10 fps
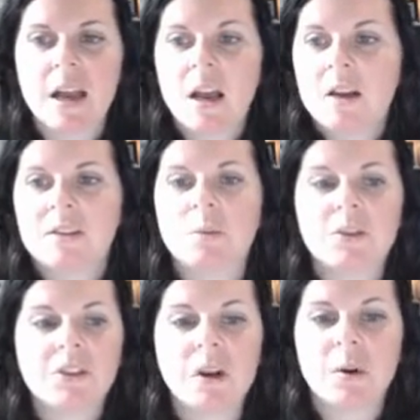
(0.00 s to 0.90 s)
So we'll
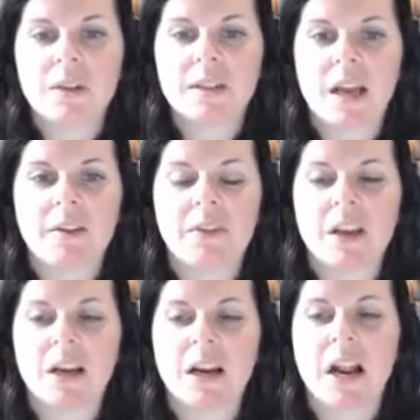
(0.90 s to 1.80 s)
just go inside of
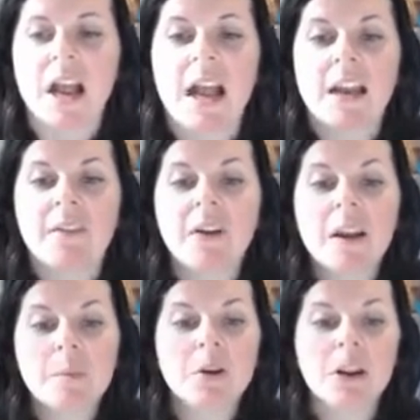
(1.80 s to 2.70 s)
here. And if I
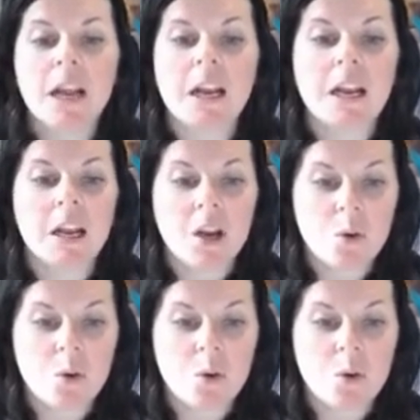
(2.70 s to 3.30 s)
am creating a new